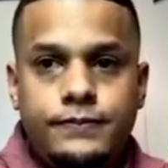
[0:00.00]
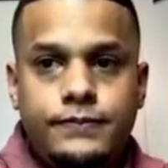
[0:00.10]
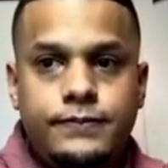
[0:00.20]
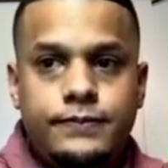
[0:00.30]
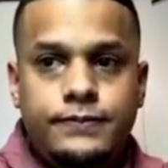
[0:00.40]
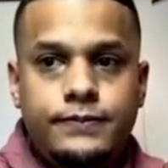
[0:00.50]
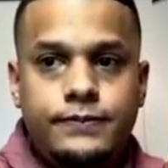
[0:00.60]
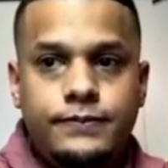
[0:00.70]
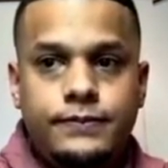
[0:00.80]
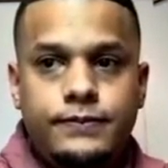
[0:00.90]

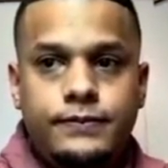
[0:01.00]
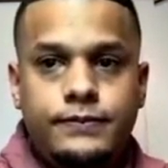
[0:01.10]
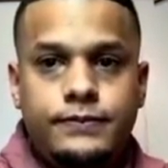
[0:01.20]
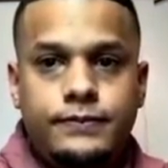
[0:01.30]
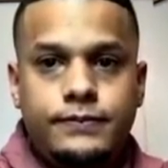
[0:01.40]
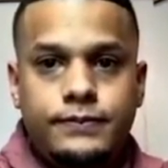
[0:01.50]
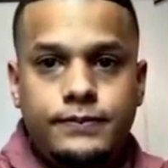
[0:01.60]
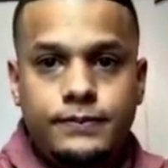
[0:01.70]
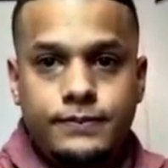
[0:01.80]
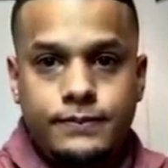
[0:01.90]

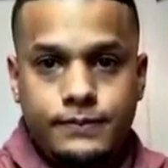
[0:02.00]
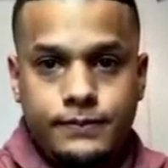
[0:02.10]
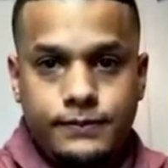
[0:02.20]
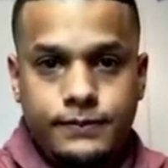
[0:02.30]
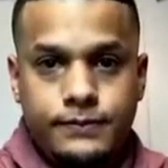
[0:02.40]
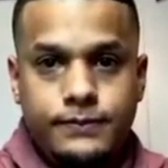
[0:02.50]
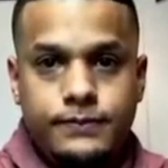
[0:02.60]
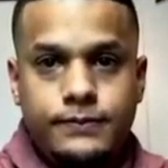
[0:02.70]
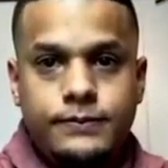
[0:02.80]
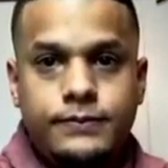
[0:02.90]

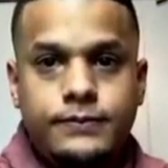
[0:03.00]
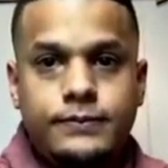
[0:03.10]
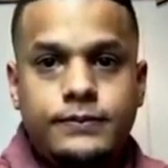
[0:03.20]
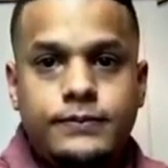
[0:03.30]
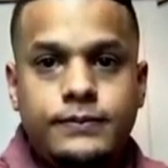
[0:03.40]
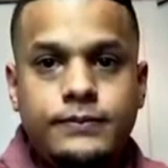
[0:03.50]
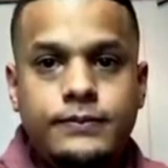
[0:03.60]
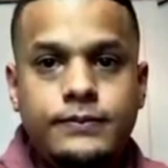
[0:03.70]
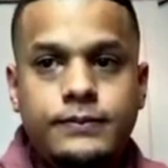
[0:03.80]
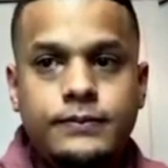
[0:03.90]

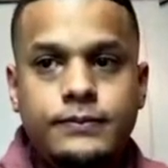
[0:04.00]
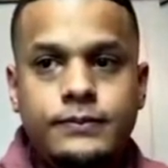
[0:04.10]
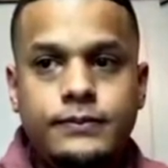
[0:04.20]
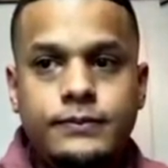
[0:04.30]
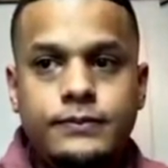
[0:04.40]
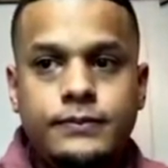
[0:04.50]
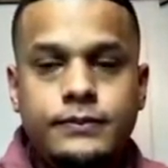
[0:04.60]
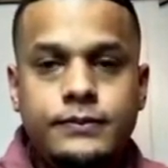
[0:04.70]
(not speaking)